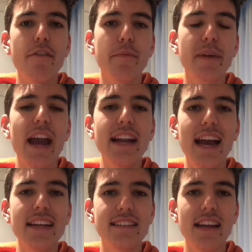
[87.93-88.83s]
From gate
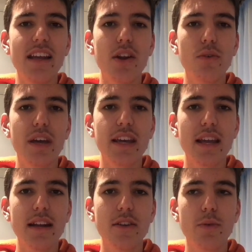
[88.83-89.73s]
eight, Daniel can
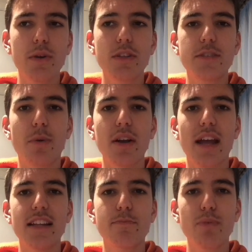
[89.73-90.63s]
get it into a good spot
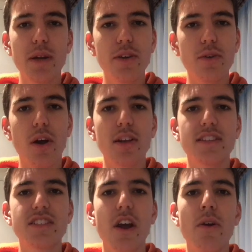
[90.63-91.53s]
and is pretty good
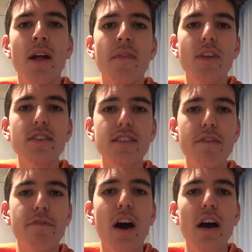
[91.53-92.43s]
odds. So those are
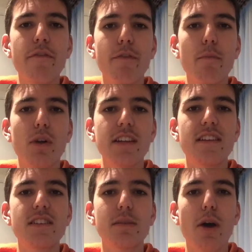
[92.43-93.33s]
the five from
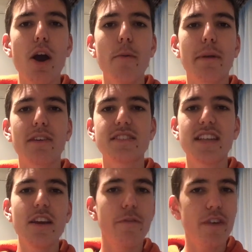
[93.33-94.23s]
Mornington tomorrow, but I'll
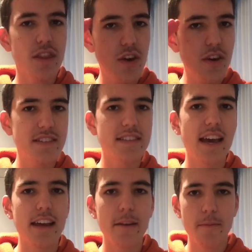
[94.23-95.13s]
see you for
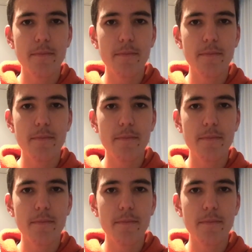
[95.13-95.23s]
Thursday.